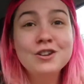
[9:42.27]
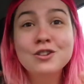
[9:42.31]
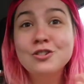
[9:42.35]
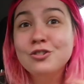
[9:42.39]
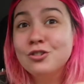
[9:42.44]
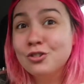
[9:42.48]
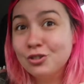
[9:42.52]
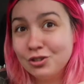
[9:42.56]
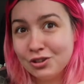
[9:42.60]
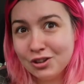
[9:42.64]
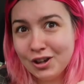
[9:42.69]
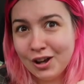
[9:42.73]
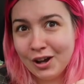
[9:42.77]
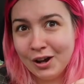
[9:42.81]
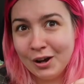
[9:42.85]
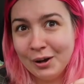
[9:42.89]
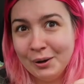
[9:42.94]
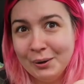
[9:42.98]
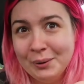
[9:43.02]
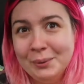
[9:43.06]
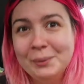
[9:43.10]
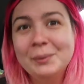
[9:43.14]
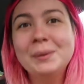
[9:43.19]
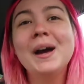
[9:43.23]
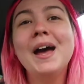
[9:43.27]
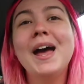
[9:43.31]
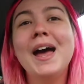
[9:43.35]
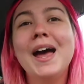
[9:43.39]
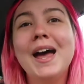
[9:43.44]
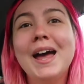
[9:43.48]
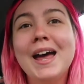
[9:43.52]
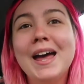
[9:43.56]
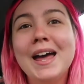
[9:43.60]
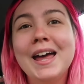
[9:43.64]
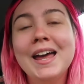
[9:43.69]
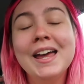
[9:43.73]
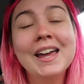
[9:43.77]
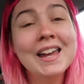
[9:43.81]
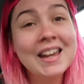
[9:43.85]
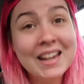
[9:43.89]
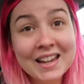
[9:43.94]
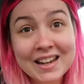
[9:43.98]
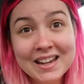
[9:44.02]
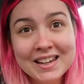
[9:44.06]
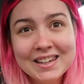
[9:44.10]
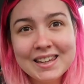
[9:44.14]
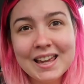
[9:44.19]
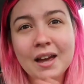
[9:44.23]
So
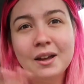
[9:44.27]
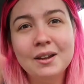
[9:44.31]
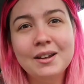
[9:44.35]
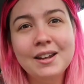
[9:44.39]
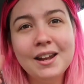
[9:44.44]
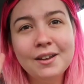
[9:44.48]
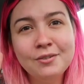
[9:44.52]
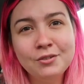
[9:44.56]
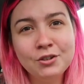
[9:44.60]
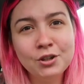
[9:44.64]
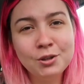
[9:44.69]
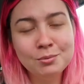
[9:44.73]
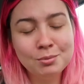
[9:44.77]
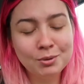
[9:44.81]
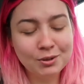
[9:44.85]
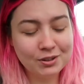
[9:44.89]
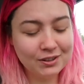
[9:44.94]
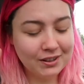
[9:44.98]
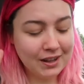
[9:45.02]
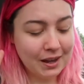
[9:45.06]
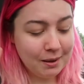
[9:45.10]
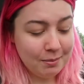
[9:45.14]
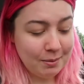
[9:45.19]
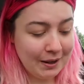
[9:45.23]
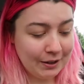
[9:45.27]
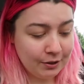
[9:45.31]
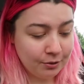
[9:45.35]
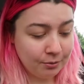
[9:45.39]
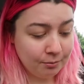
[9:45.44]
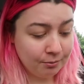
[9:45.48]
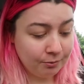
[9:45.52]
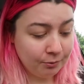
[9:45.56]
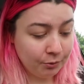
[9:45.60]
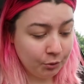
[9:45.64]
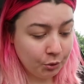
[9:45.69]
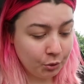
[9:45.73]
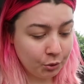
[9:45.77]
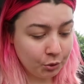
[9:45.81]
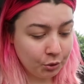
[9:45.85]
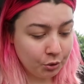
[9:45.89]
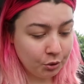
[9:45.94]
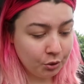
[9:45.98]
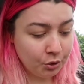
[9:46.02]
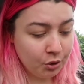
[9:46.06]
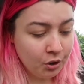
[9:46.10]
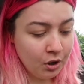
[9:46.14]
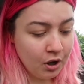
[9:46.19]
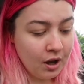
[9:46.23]
yeah, left two books there, picked up
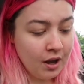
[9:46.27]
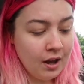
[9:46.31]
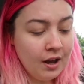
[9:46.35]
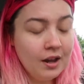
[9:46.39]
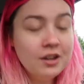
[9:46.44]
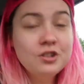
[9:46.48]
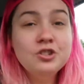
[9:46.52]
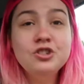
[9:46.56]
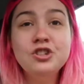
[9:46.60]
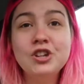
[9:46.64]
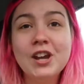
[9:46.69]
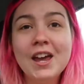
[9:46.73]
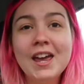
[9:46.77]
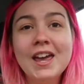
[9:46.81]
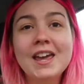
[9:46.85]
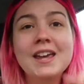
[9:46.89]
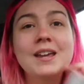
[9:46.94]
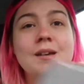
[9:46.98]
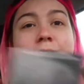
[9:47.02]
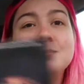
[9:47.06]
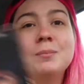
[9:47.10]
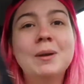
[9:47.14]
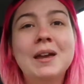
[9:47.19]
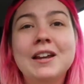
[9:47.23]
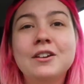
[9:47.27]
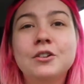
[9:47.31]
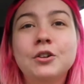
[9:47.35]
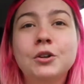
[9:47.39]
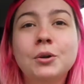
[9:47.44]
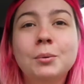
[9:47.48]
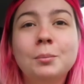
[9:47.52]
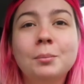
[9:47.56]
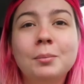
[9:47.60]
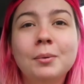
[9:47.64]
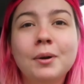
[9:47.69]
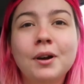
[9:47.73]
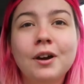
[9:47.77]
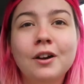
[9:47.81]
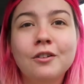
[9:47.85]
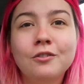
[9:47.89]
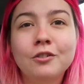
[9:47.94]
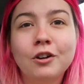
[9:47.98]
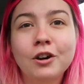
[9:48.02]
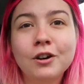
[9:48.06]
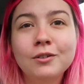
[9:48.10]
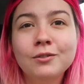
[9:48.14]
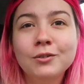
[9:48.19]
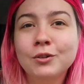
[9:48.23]
four. Jay picked up
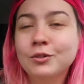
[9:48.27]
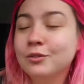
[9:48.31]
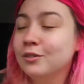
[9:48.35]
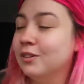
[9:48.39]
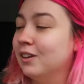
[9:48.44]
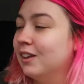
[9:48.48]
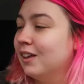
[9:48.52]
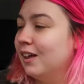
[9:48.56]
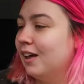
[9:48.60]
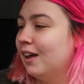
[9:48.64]
Arrival.